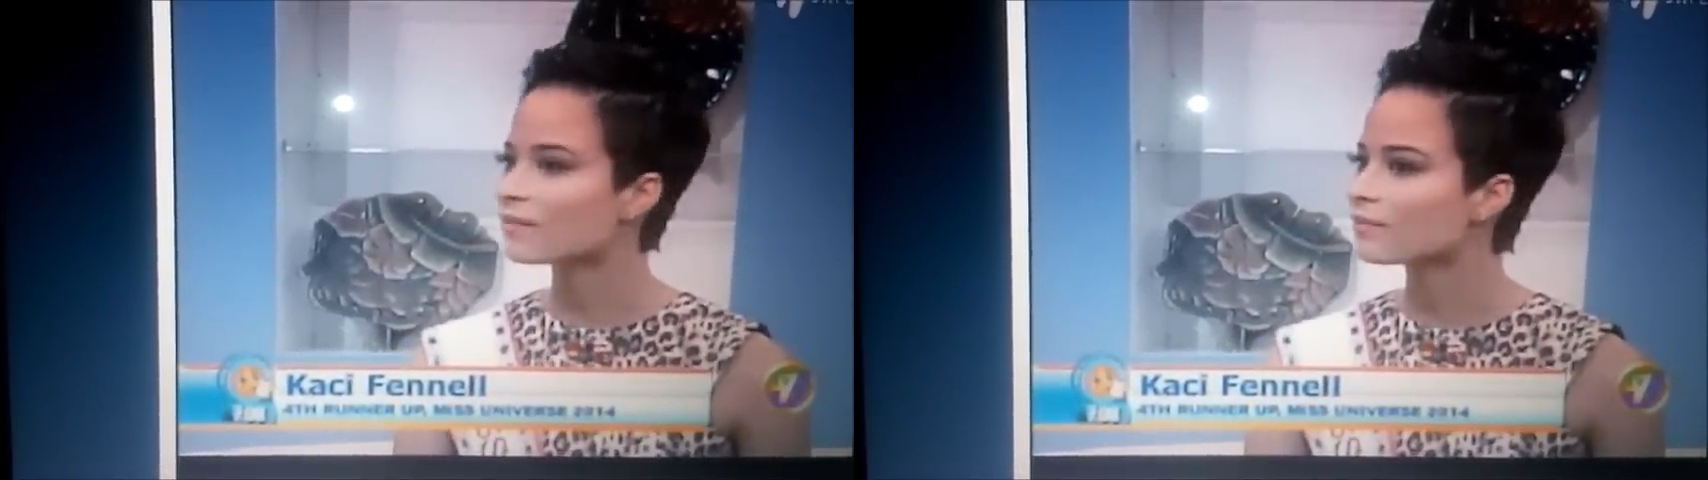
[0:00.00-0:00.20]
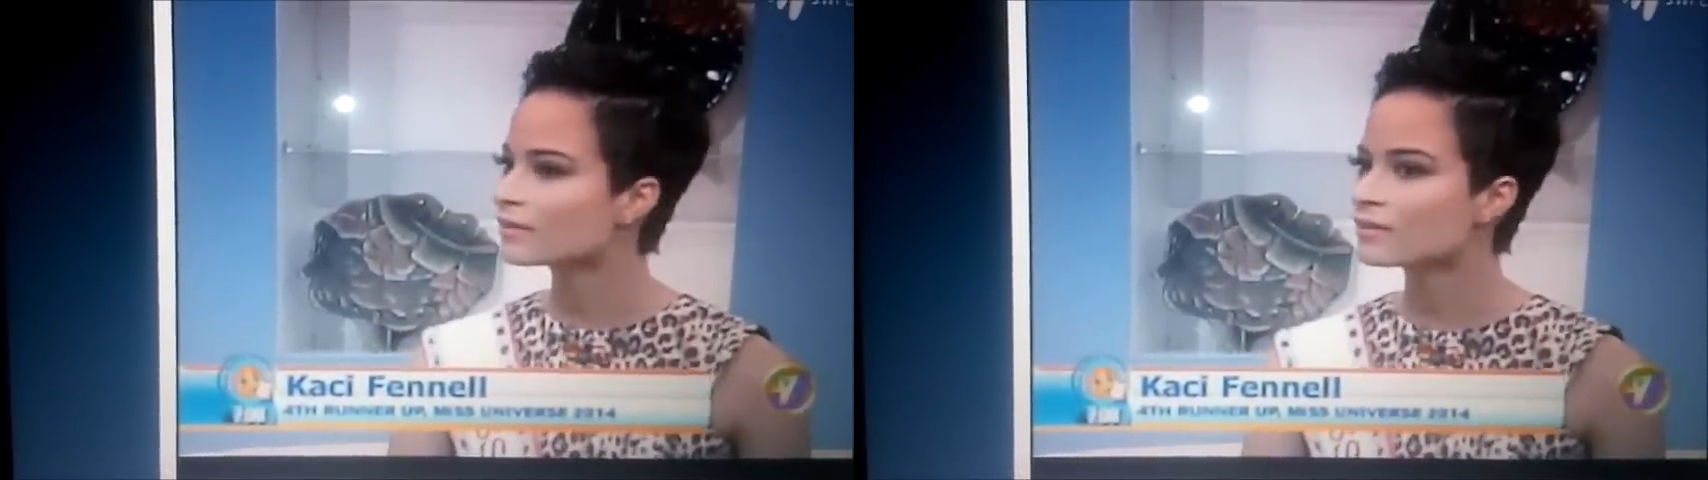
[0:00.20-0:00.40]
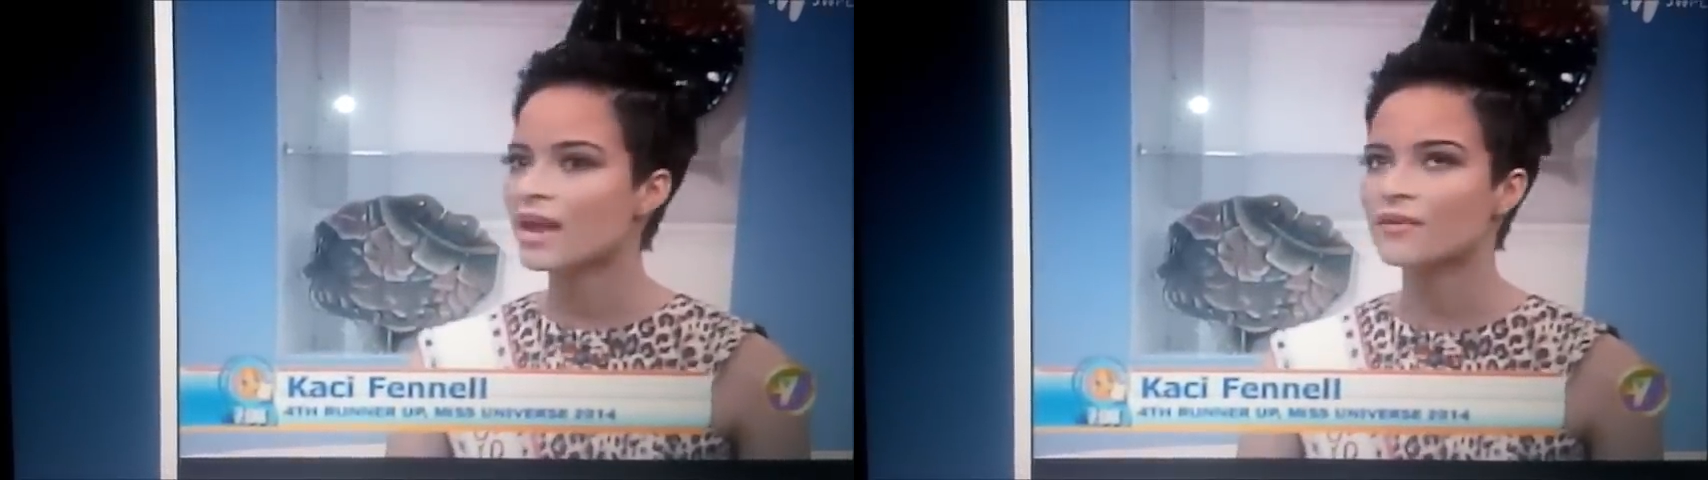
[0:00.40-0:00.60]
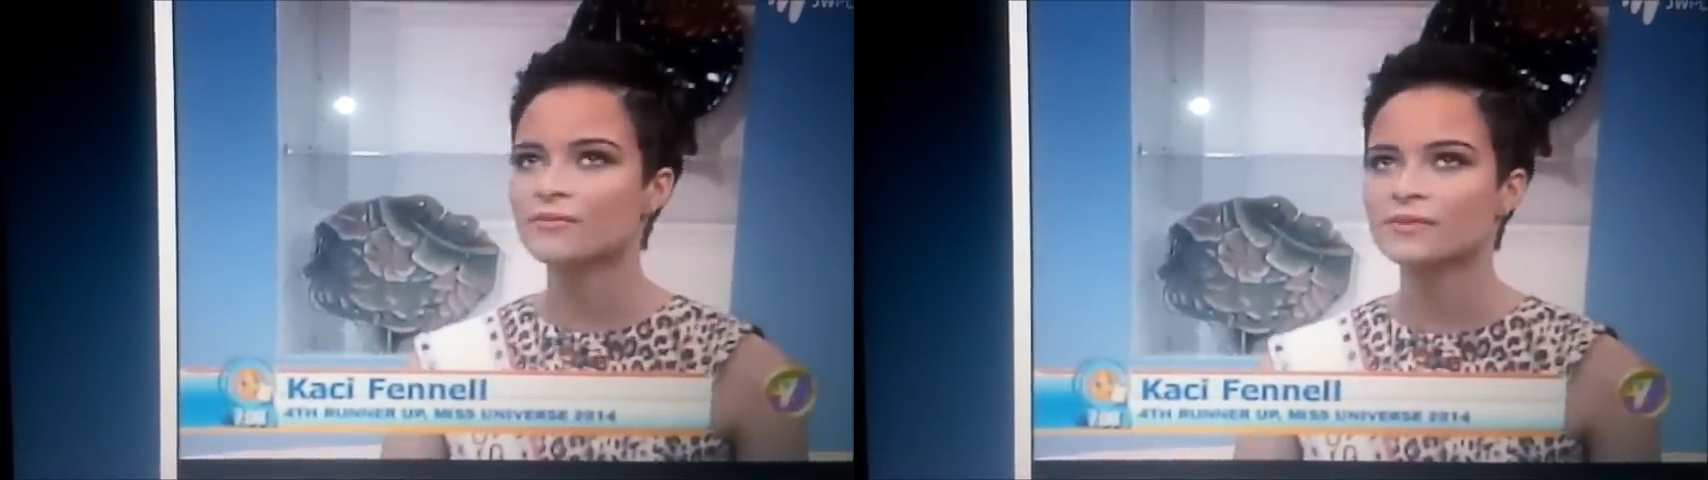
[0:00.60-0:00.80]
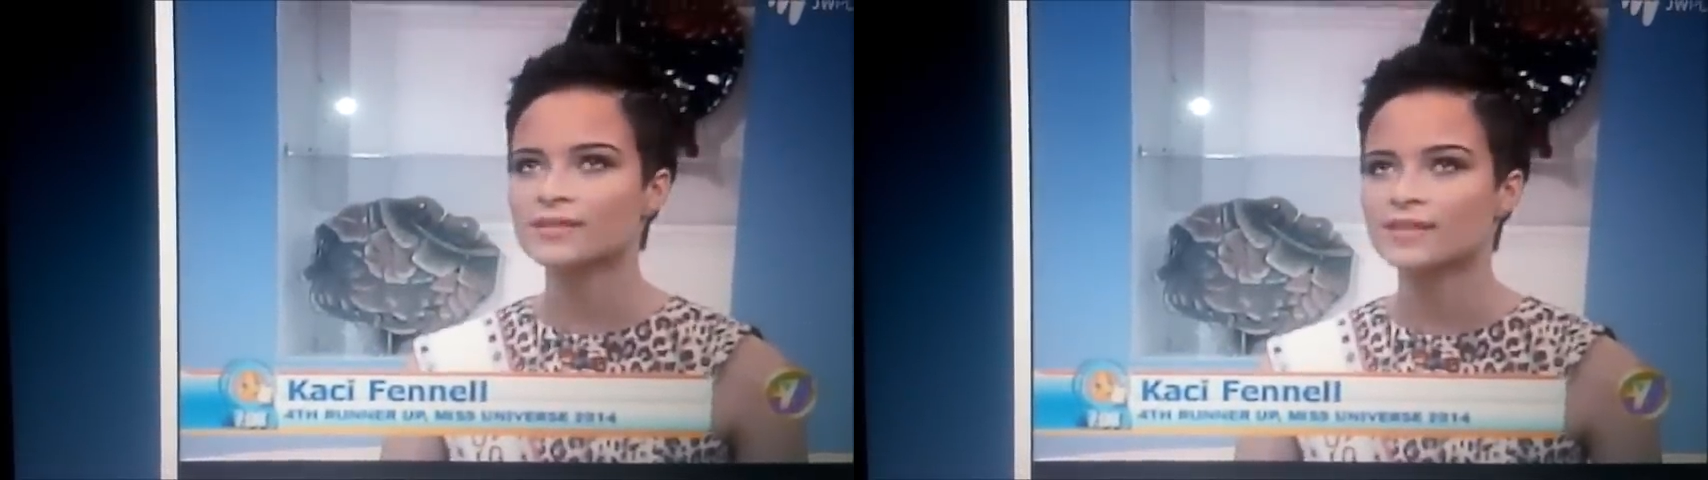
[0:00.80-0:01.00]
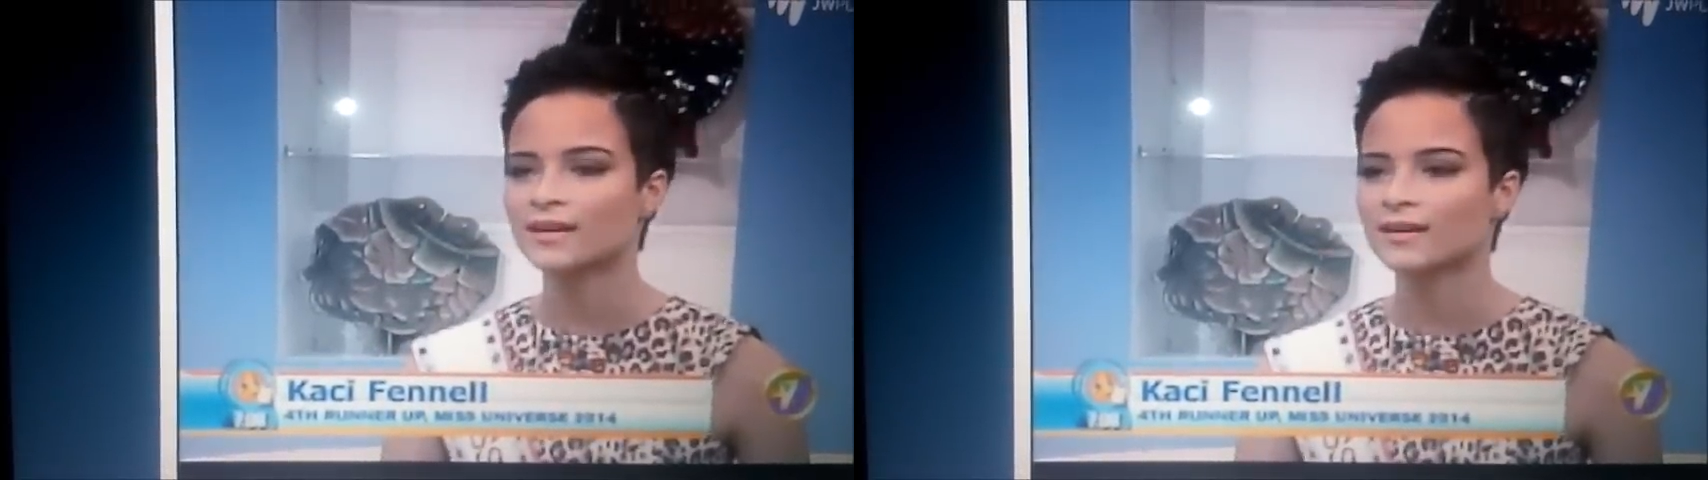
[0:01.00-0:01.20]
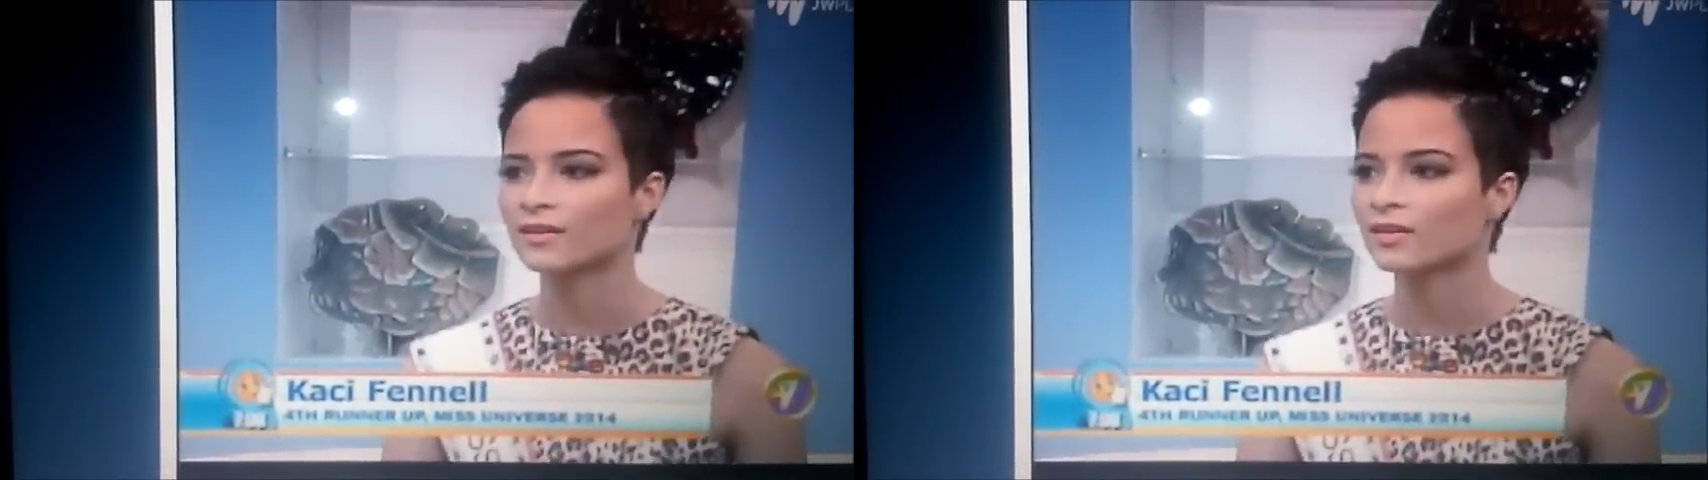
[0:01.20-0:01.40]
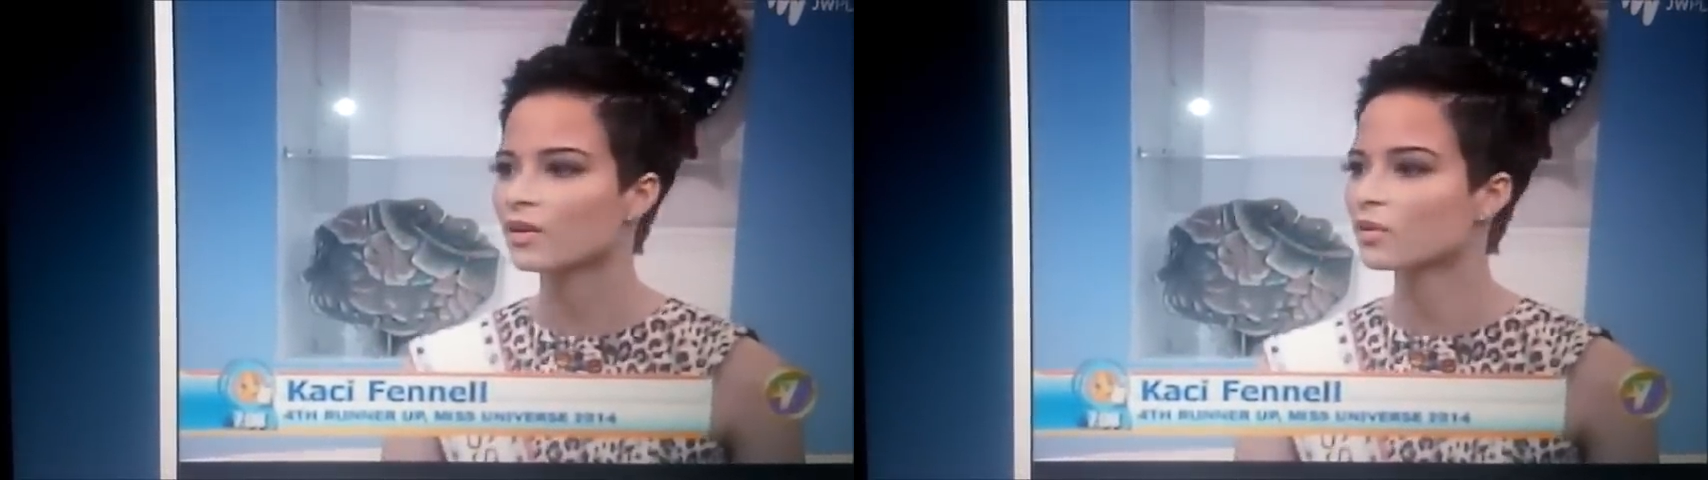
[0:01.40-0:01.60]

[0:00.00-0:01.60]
every second.